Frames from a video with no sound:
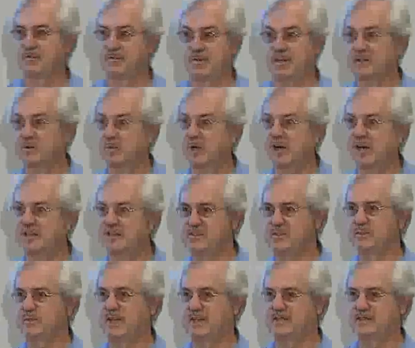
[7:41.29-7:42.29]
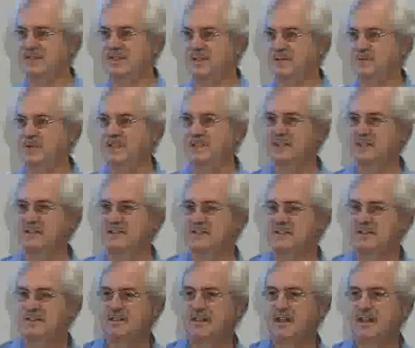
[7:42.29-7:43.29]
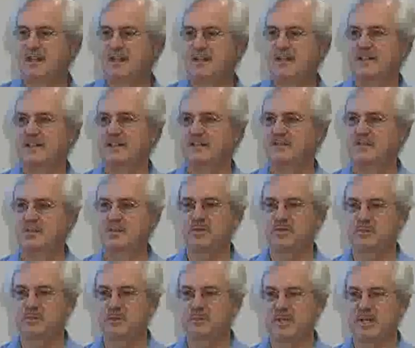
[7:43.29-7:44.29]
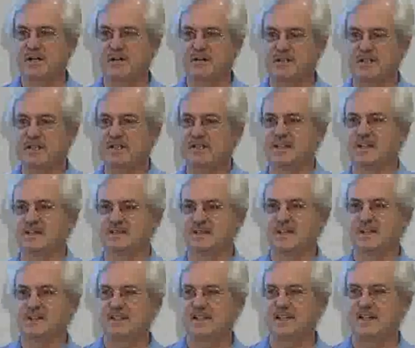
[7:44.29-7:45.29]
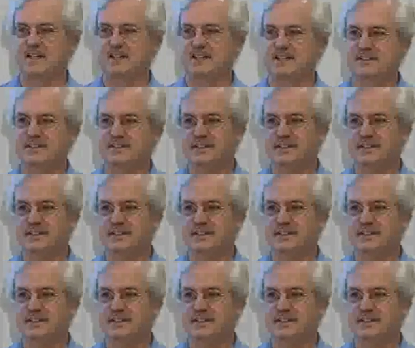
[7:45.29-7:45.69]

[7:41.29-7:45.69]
friend-wise, you might say, because if you use more power than he does that day,